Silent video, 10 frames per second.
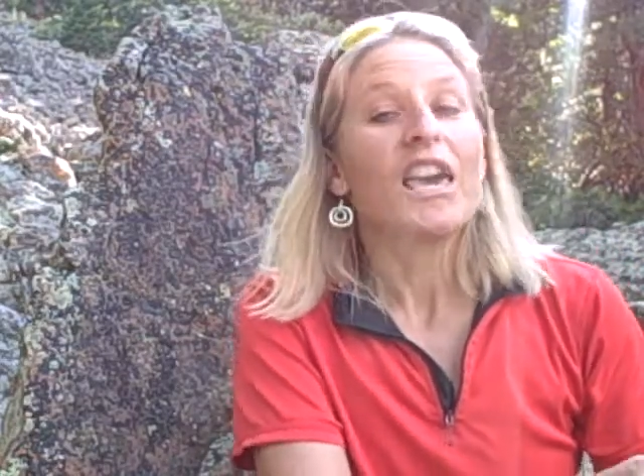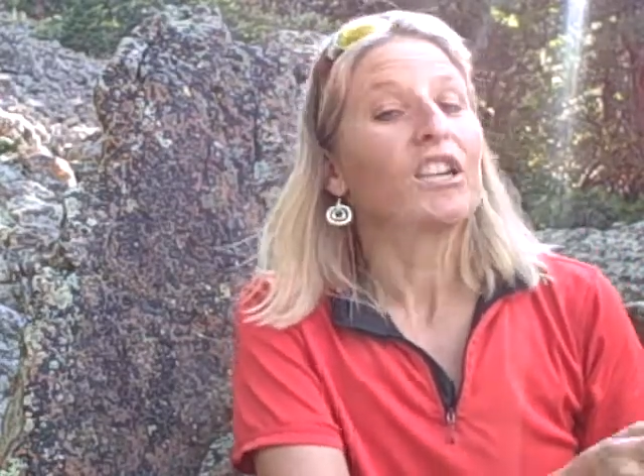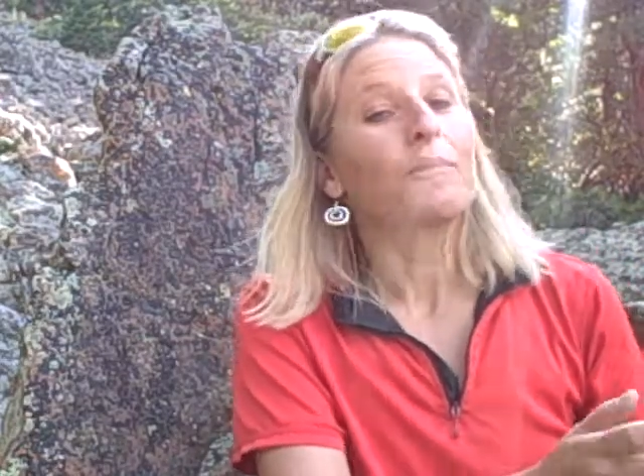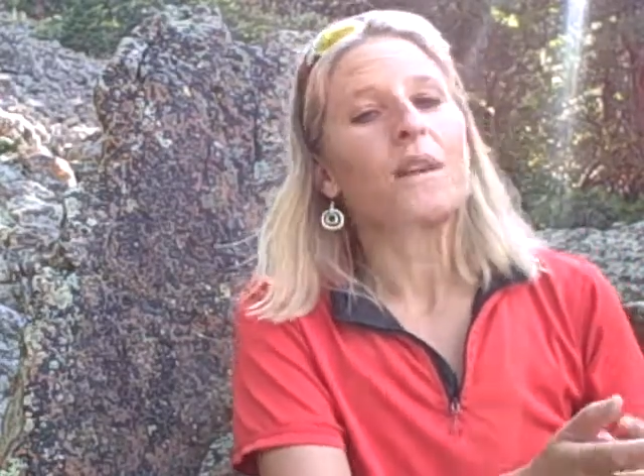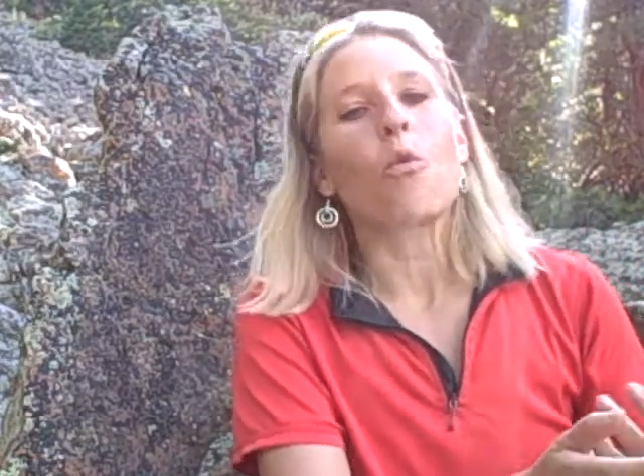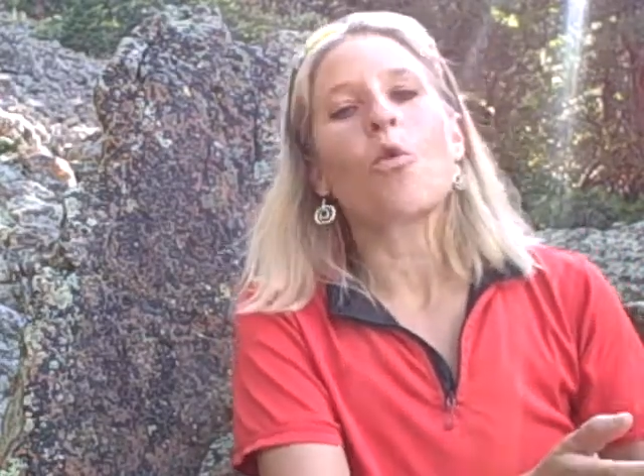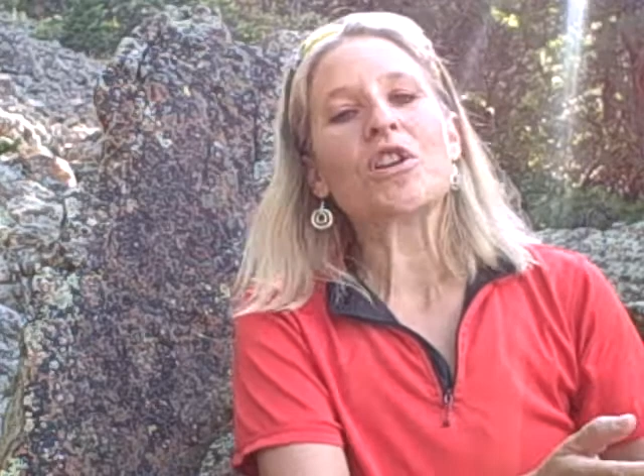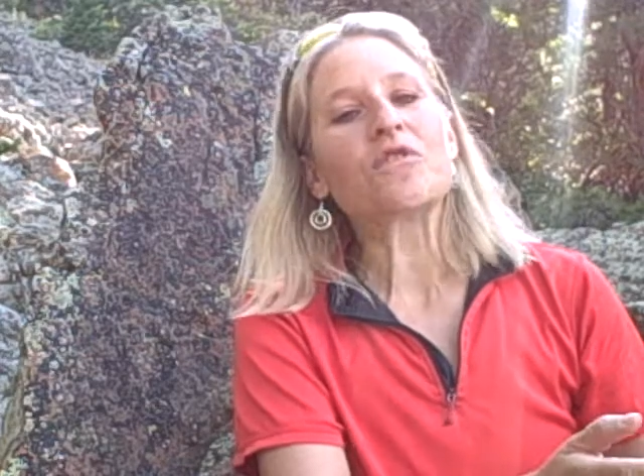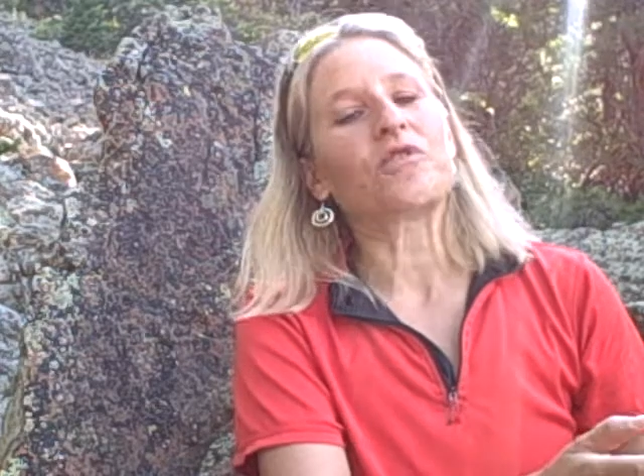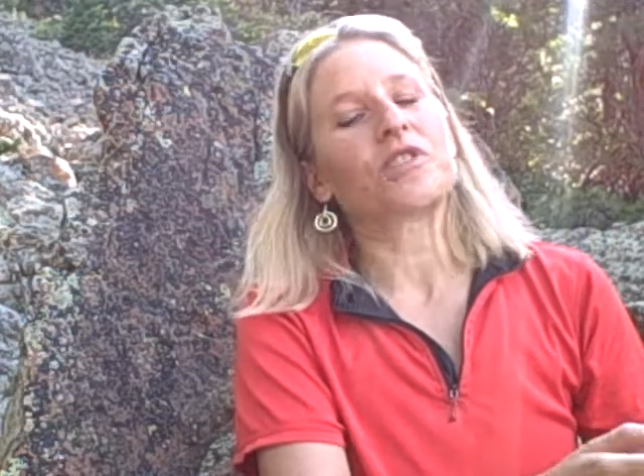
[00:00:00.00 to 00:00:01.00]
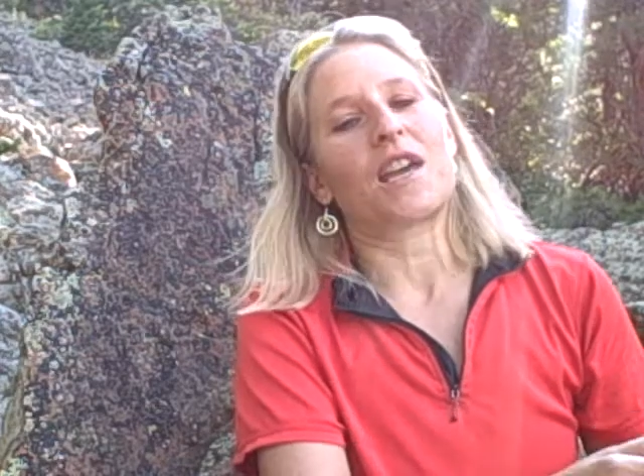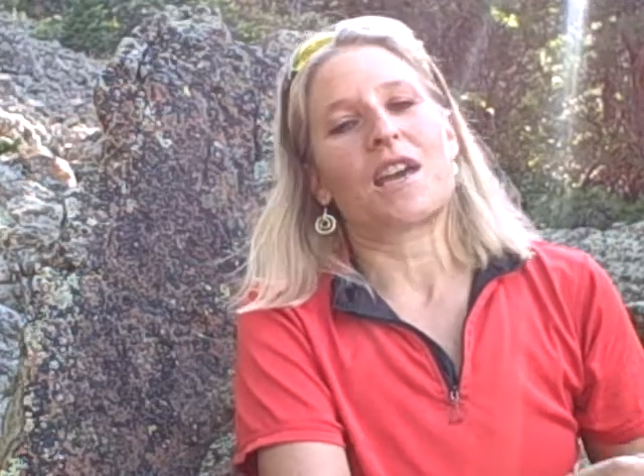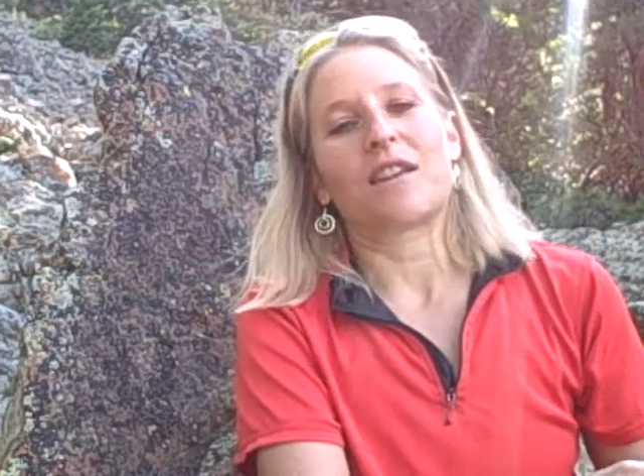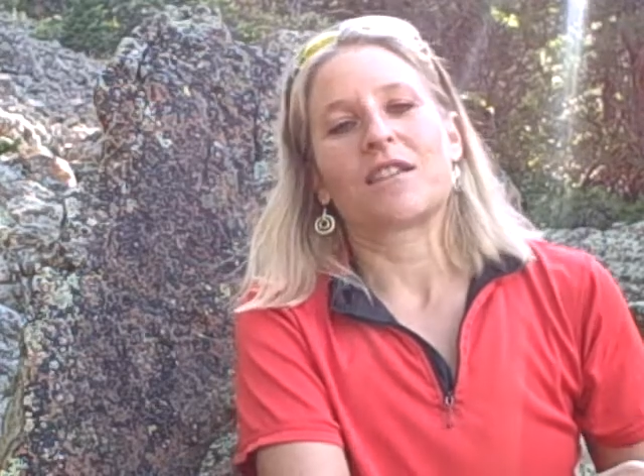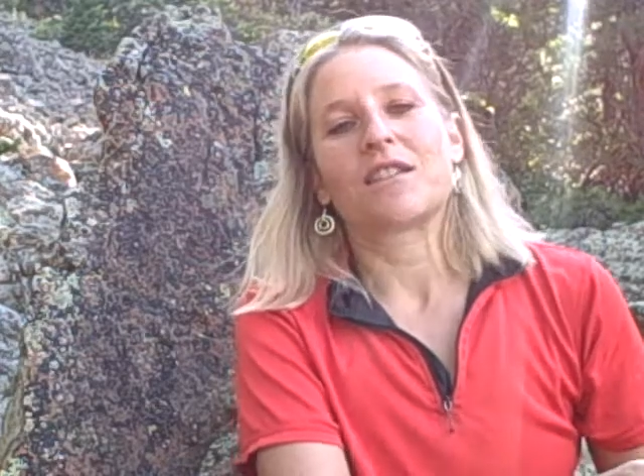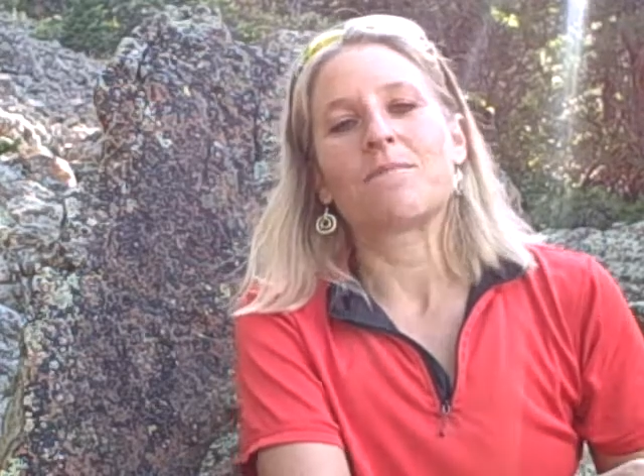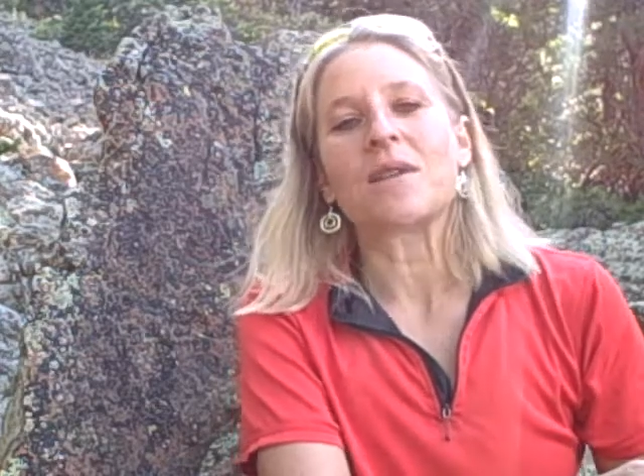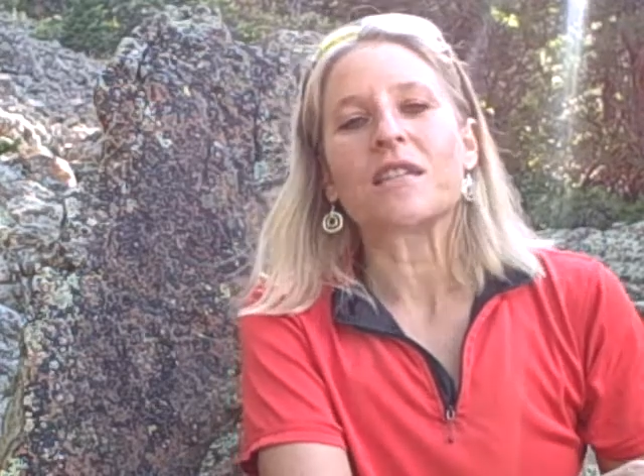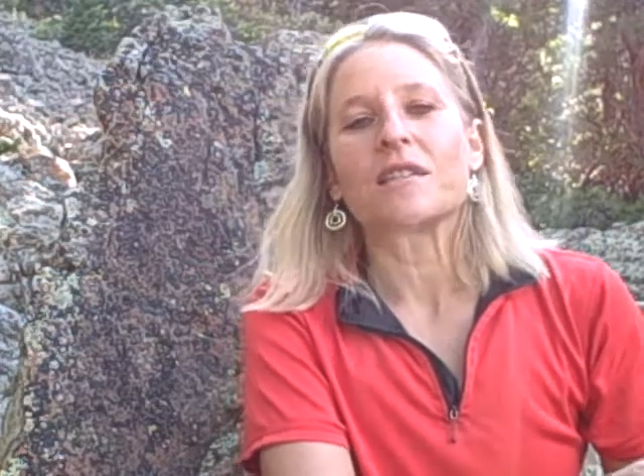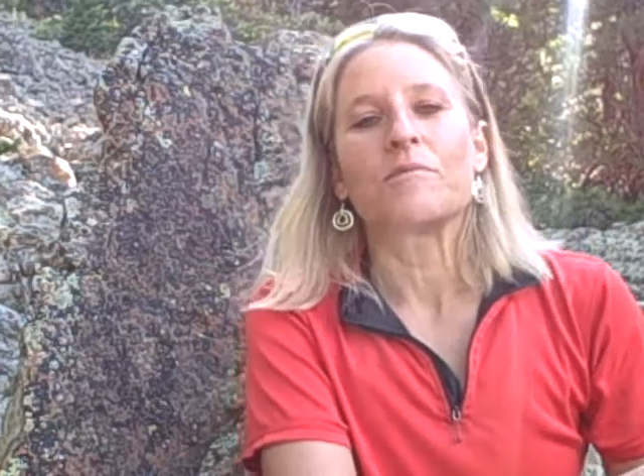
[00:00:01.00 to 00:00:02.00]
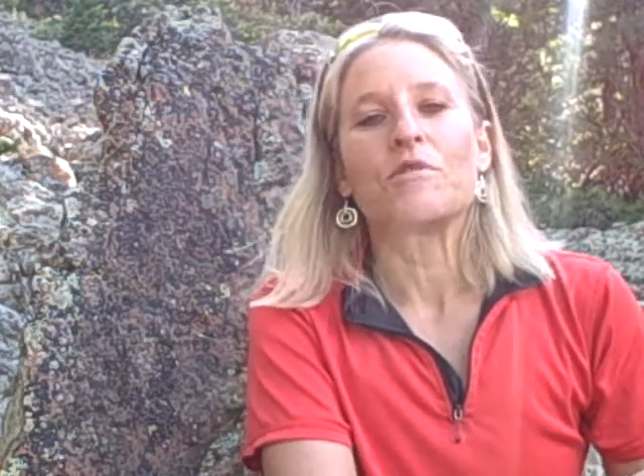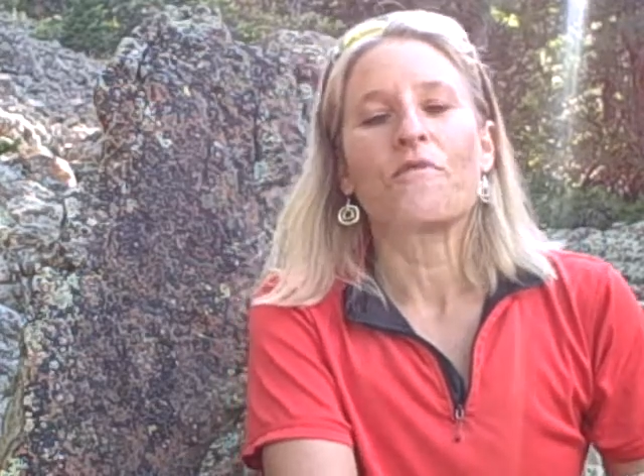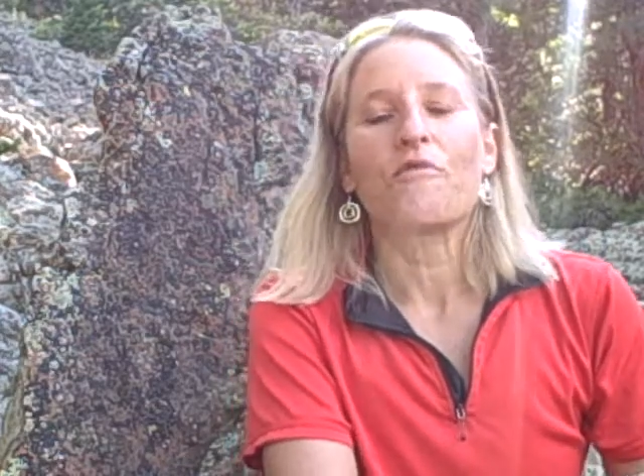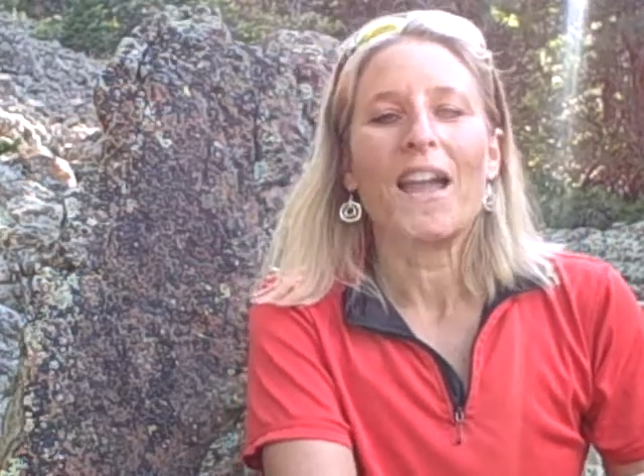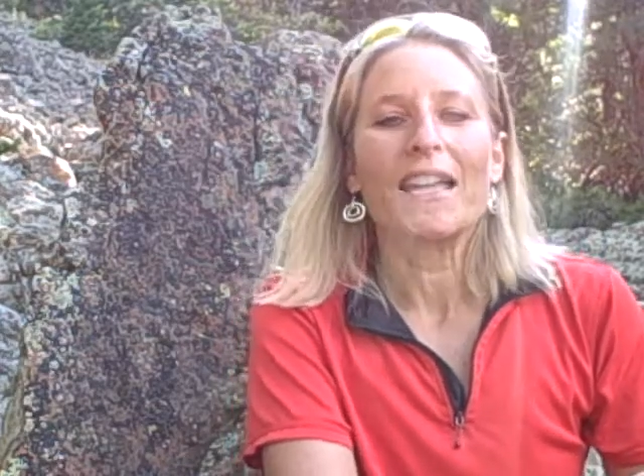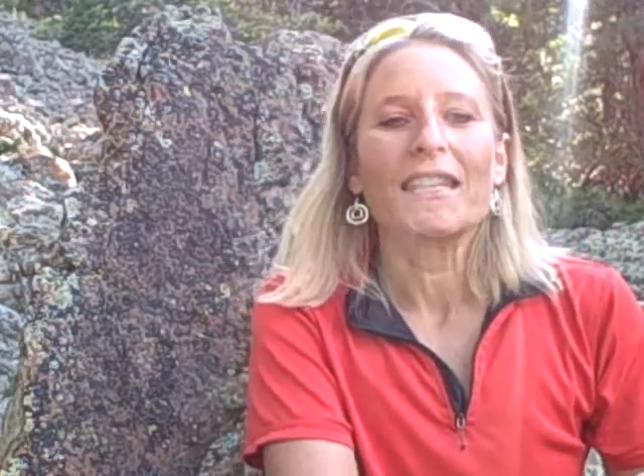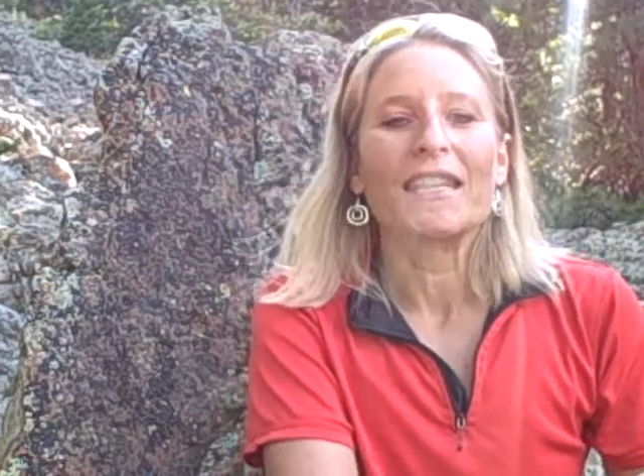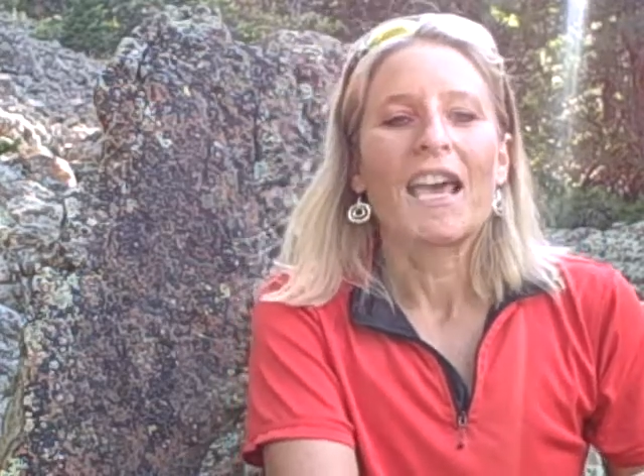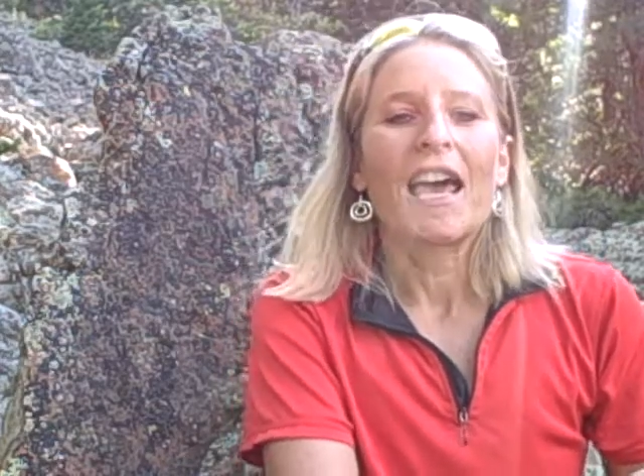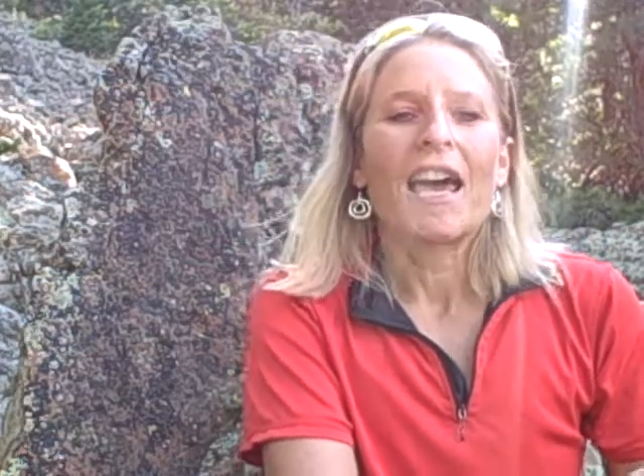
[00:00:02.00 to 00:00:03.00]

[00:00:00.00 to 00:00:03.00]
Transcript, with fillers: It'll be a wonderful day to meet some new friends